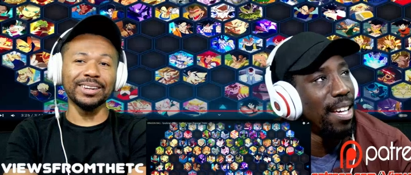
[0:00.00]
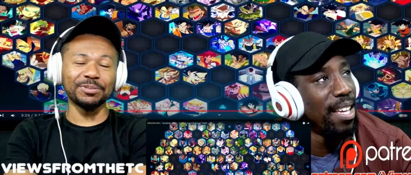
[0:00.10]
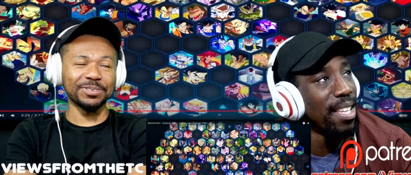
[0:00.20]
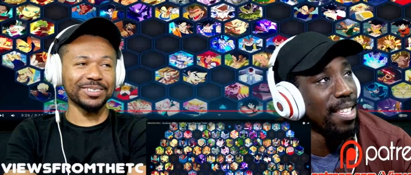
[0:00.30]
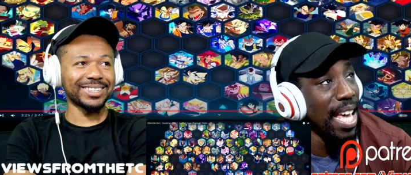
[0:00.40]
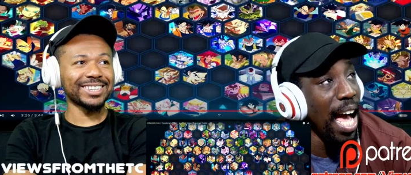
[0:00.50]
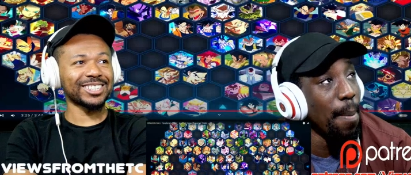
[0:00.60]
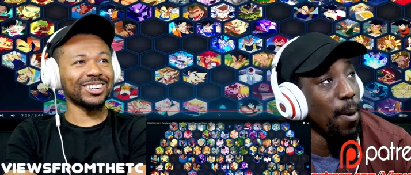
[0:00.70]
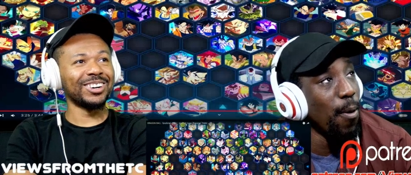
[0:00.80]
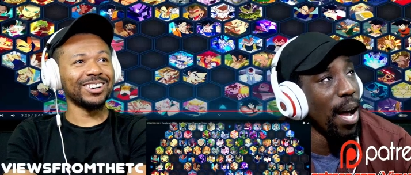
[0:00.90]
Speaker 1: for. Yeah, this I'm
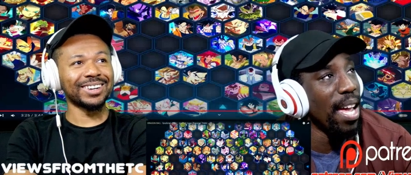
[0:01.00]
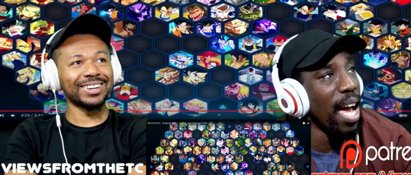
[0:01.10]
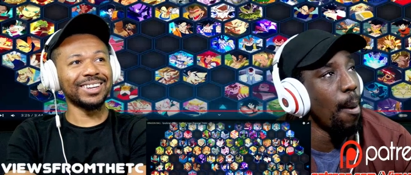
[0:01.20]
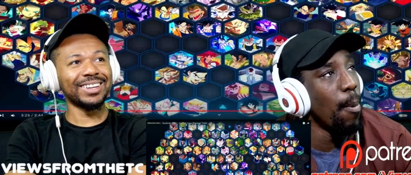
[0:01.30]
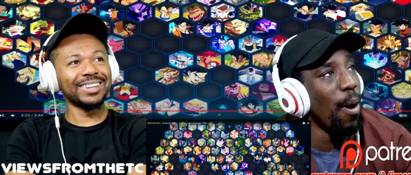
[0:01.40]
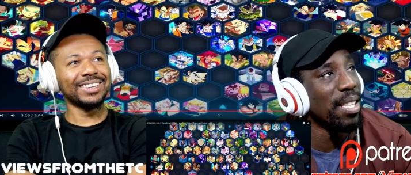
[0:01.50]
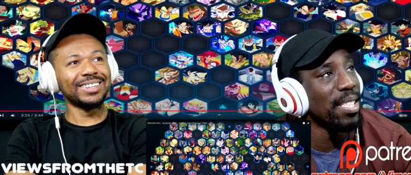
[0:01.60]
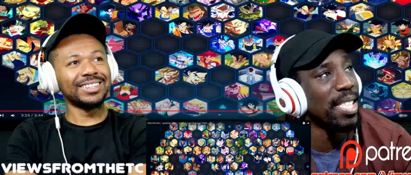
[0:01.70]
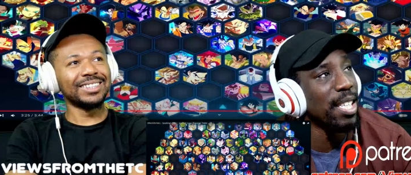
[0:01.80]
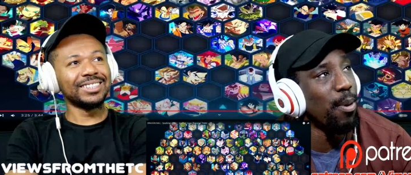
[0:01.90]
gonna wait. I'm gonna wait to
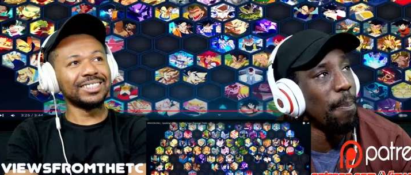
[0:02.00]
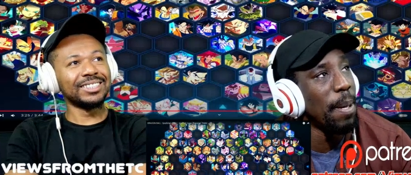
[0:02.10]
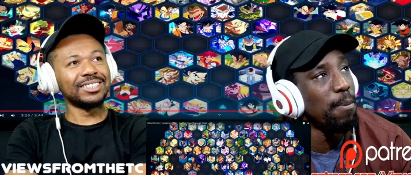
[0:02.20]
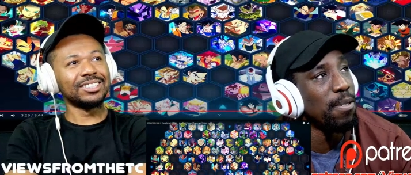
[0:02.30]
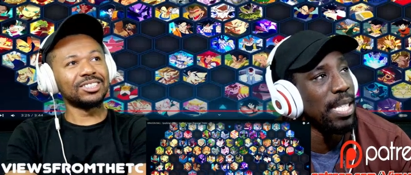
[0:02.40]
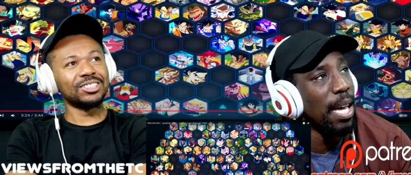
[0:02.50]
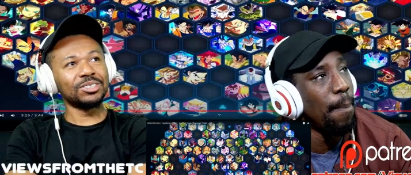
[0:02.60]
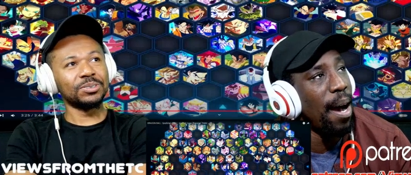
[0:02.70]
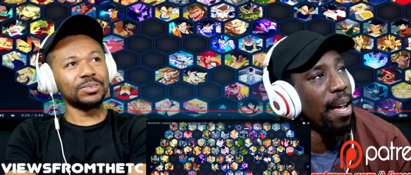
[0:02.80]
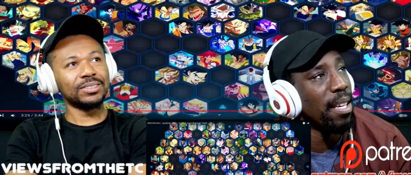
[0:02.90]
see what people say Shoot.
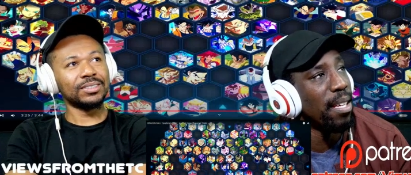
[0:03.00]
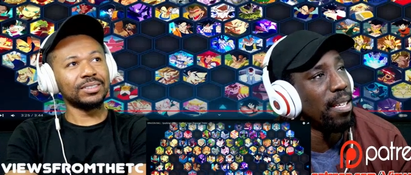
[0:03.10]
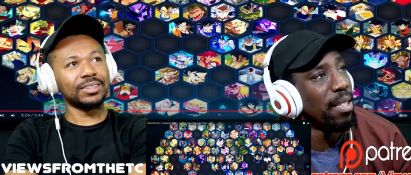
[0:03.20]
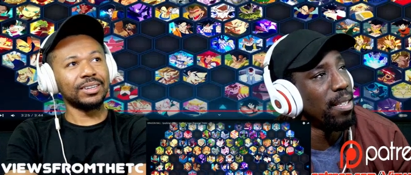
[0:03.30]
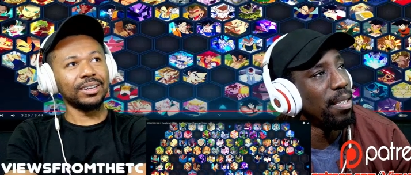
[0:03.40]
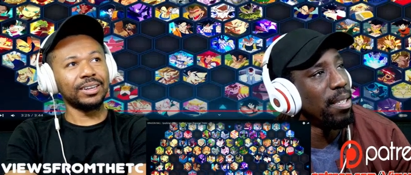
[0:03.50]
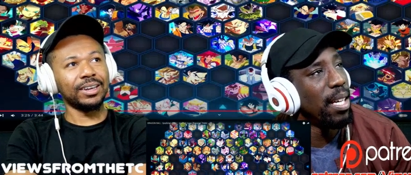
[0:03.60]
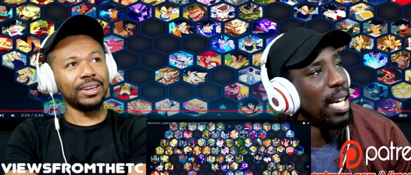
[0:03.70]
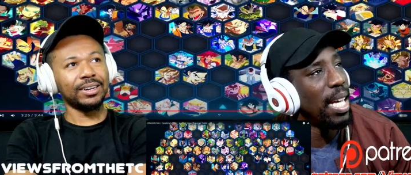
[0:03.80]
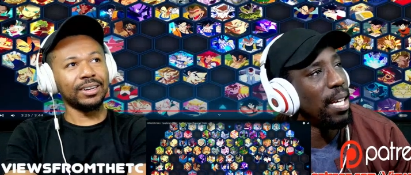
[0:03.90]
about it.
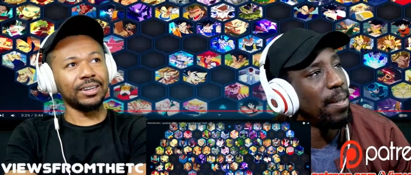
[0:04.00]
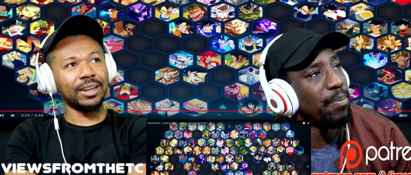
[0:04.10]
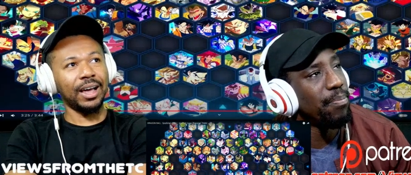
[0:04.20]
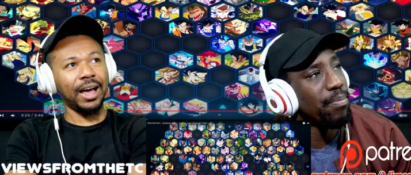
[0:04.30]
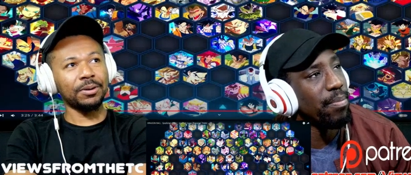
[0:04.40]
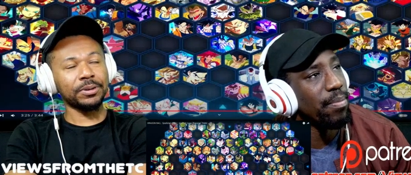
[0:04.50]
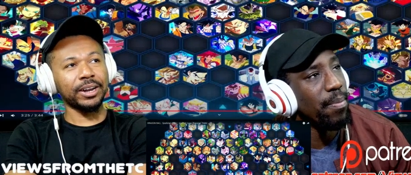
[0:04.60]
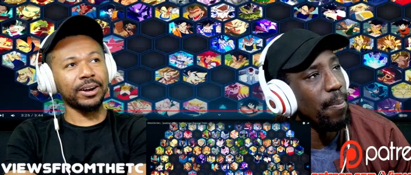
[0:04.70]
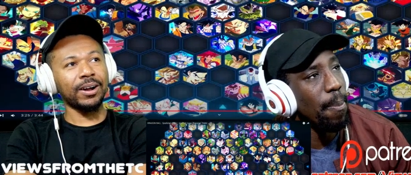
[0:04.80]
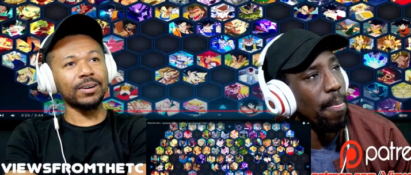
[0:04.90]
Speaker 2: Ain't it? I don't
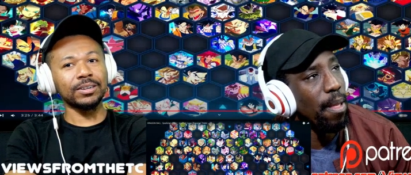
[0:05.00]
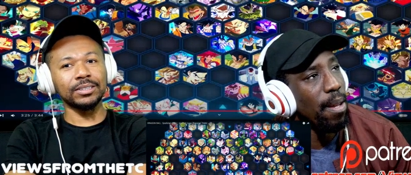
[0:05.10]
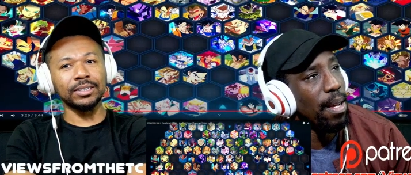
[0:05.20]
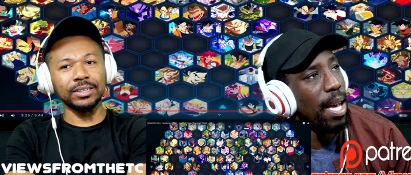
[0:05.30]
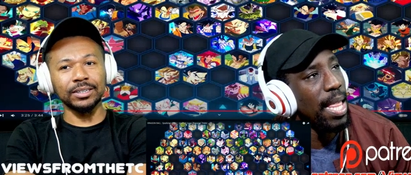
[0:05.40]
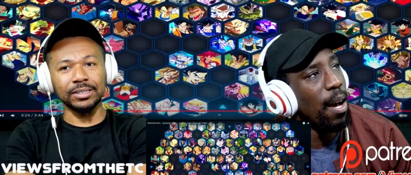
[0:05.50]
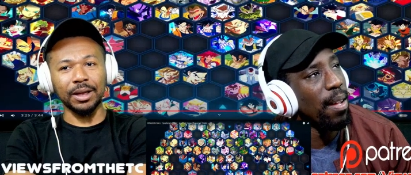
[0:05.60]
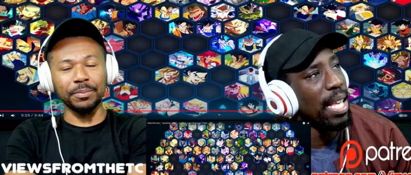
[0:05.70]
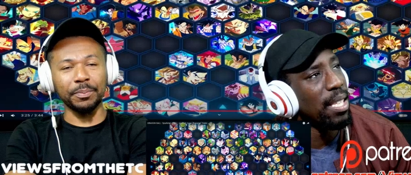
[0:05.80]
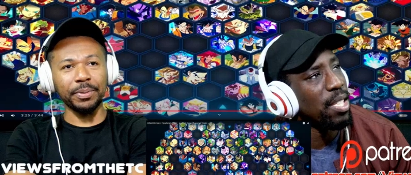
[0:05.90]
care how good
Speaker 1: it and is. I'm
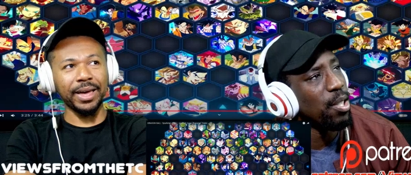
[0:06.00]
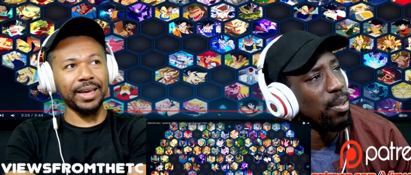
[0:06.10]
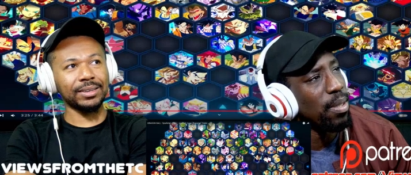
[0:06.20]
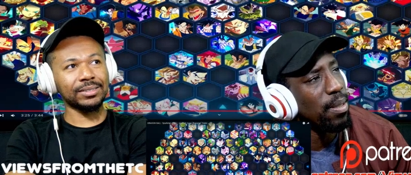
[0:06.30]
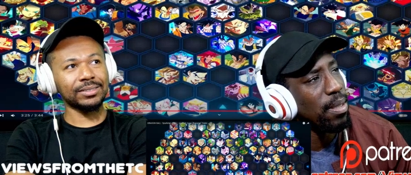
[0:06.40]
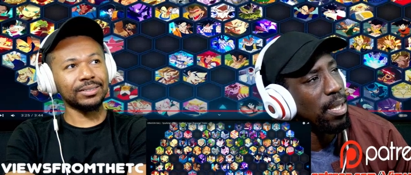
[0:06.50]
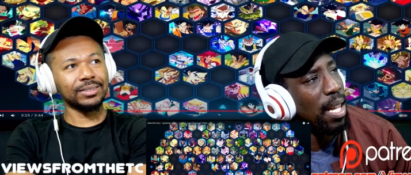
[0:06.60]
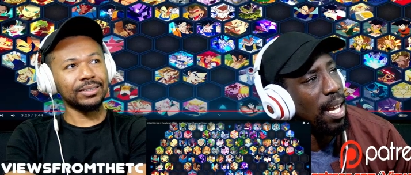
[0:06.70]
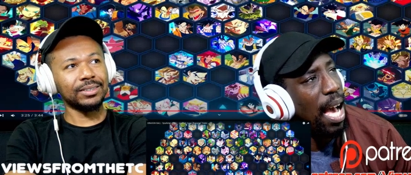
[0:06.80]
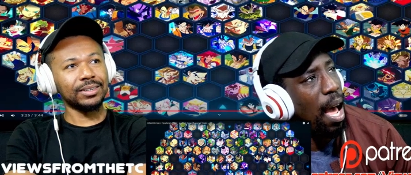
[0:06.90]
that pass. Too,
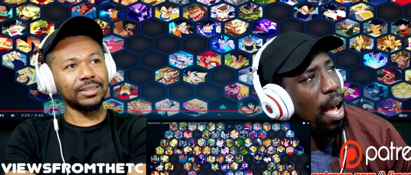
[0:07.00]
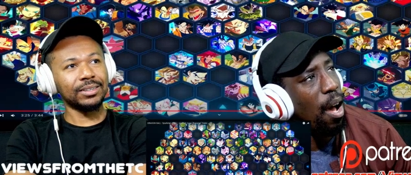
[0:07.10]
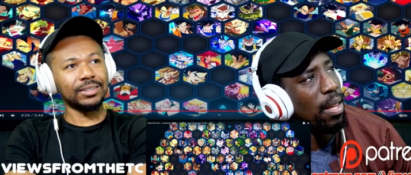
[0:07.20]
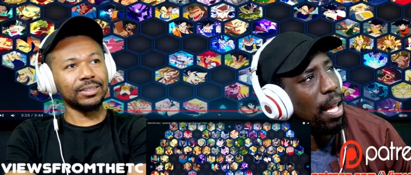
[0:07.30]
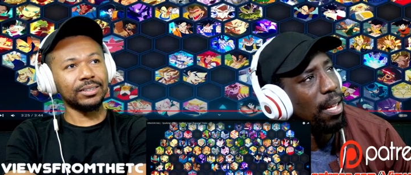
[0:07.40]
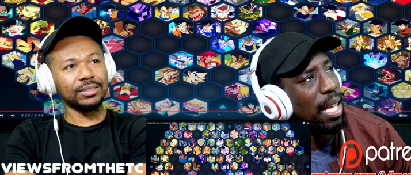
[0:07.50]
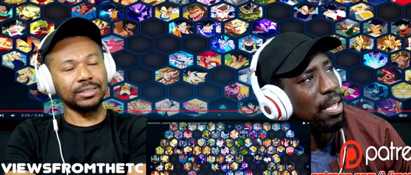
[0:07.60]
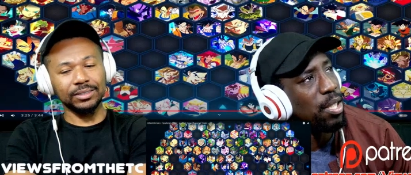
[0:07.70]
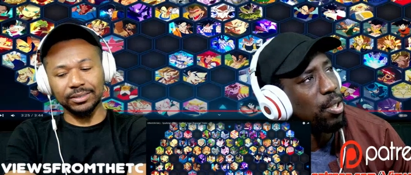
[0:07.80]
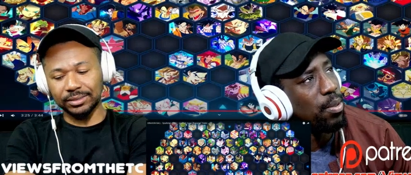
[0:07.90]
yeah, I, I, none of that
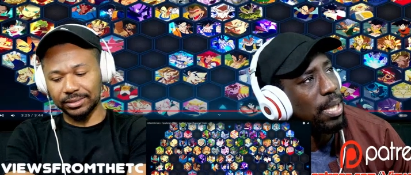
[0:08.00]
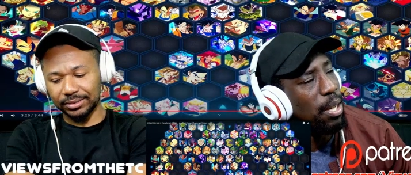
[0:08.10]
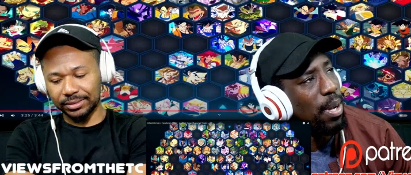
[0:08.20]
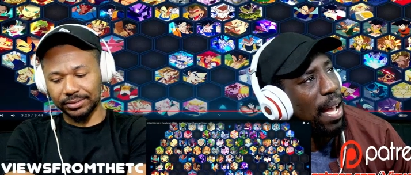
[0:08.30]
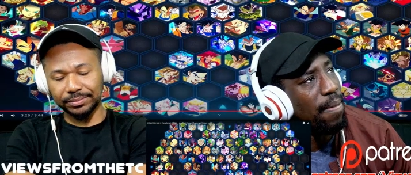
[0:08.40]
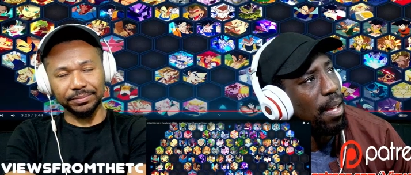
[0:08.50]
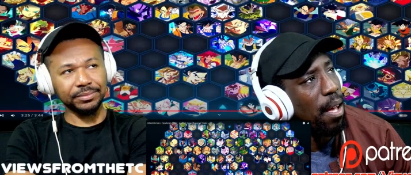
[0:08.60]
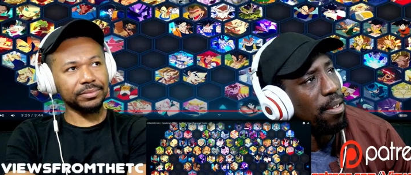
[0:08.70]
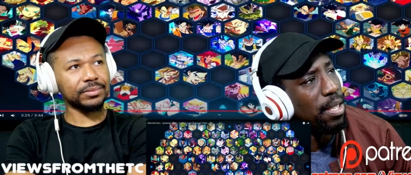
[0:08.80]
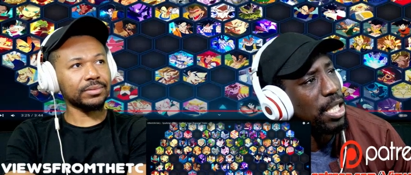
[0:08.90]
too. They don't have the
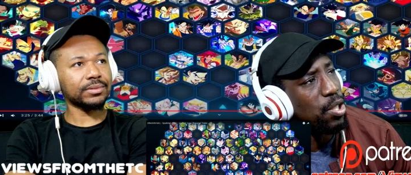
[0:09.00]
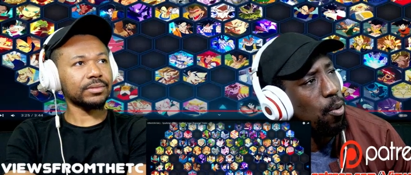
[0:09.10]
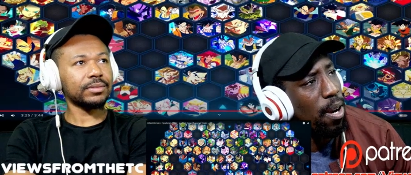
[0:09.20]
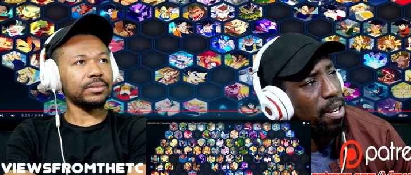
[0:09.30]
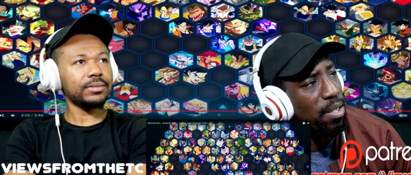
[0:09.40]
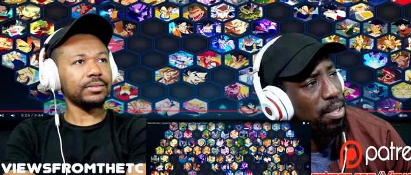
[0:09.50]
other destroyers.